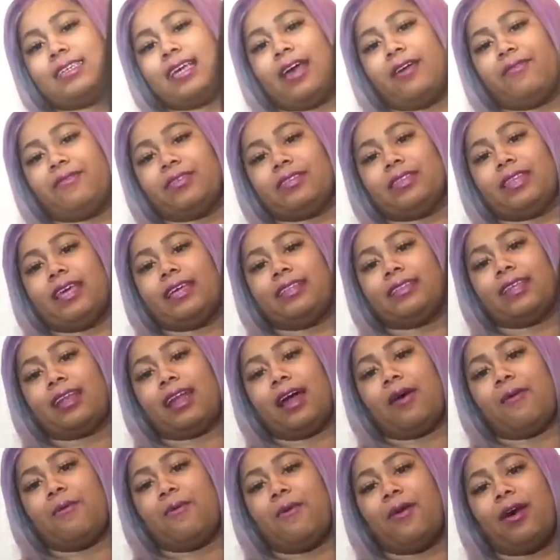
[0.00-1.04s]
everything that
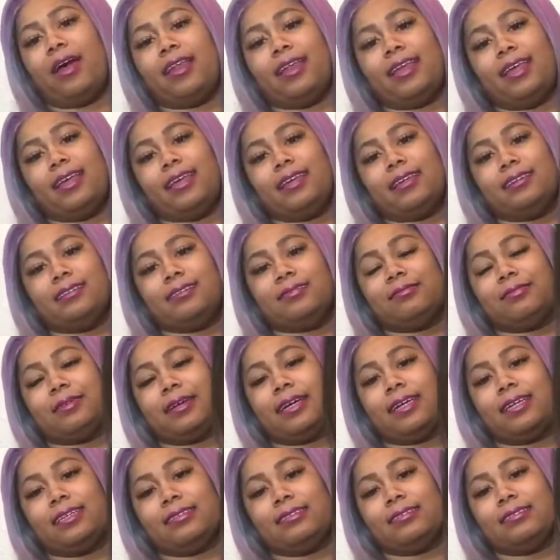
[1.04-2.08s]
I wanted,
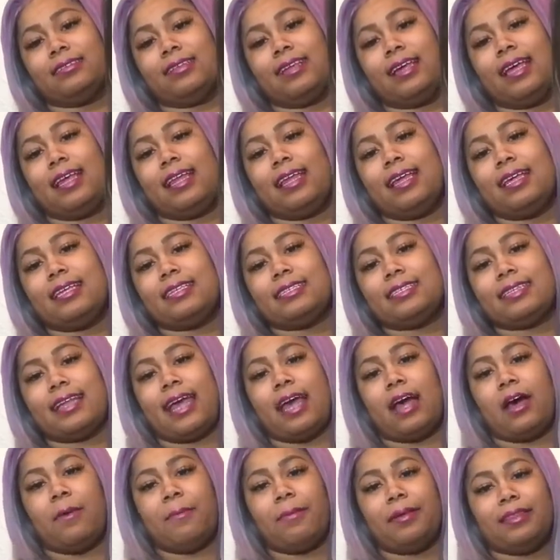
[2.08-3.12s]
but it is
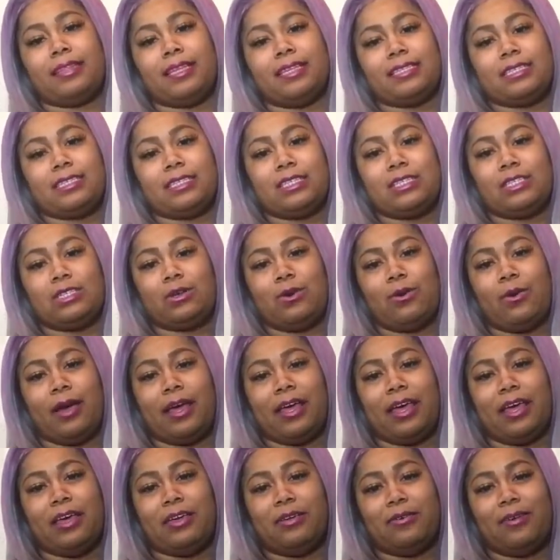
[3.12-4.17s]
now, but this is
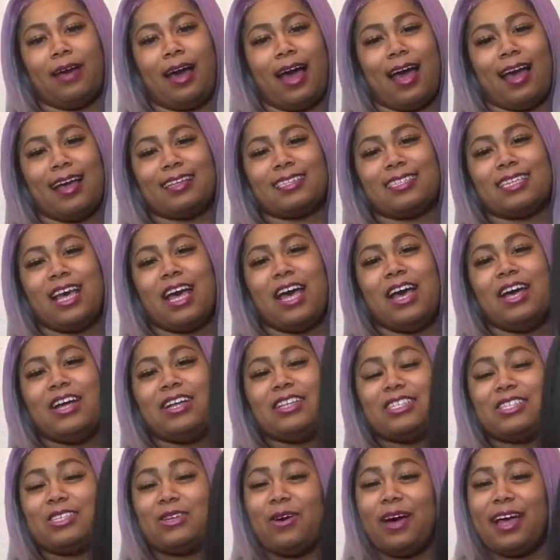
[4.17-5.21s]
Toya, you guys.
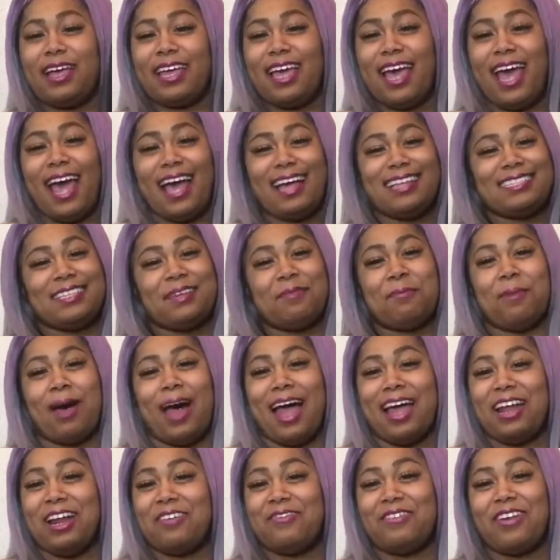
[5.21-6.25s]
Toya has a
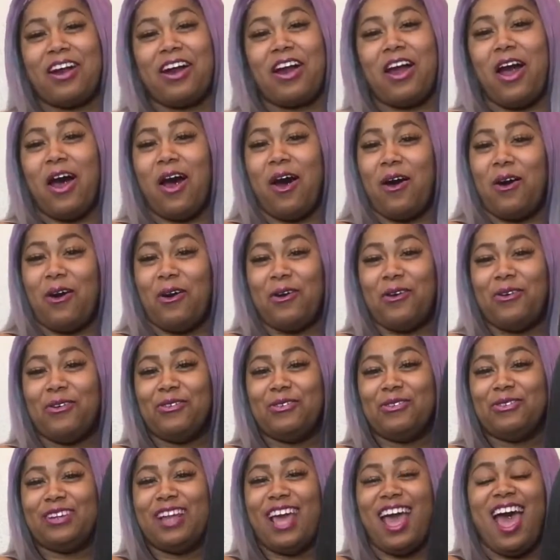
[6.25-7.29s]
mind of her
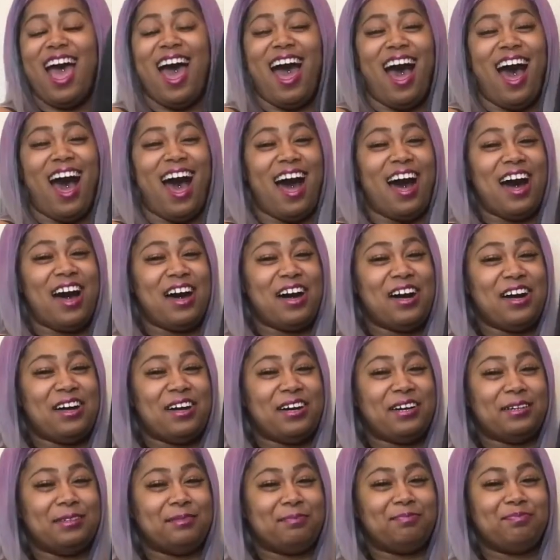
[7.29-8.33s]
own.
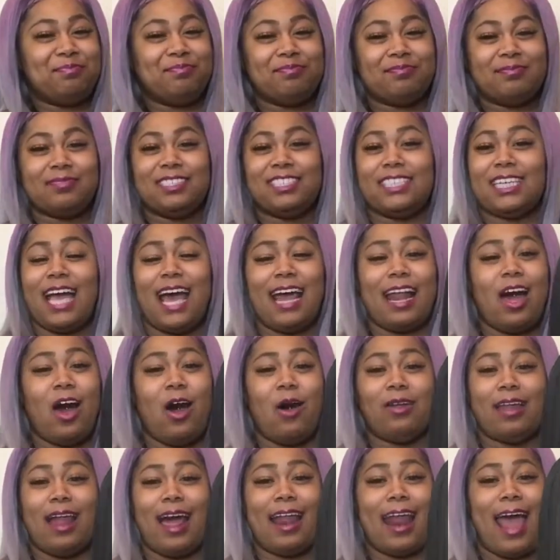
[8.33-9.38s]
Um, she got a
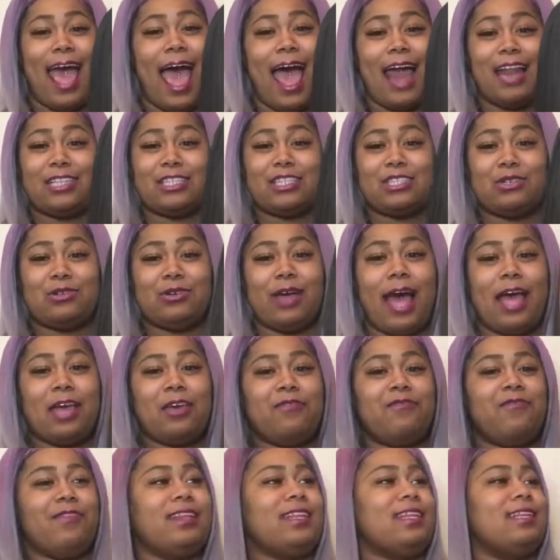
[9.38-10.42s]
whole lot of attitude. How
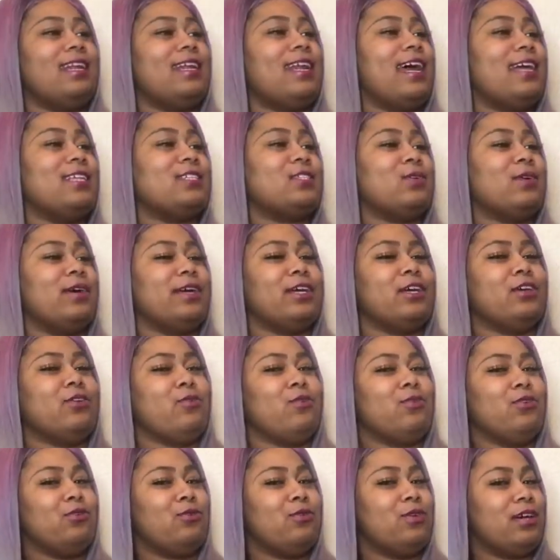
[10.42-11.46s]
you feeling today, Toya? You
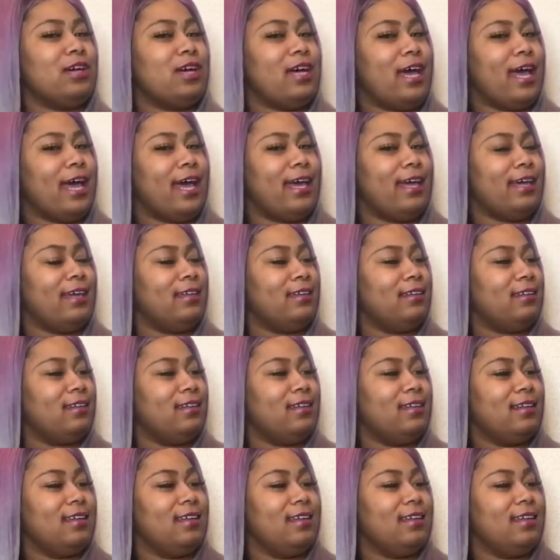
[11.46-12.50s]
you good? I'm
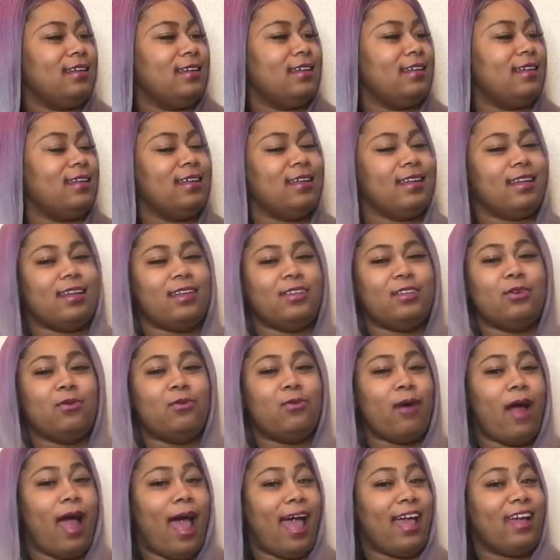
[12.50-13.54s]
beautiful. You
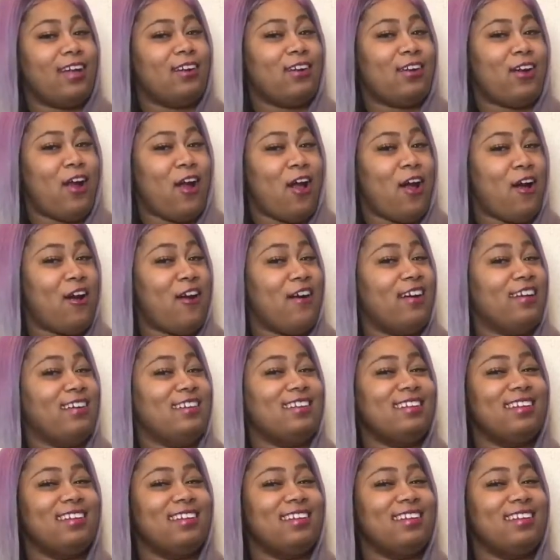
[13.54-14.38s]
right, girl.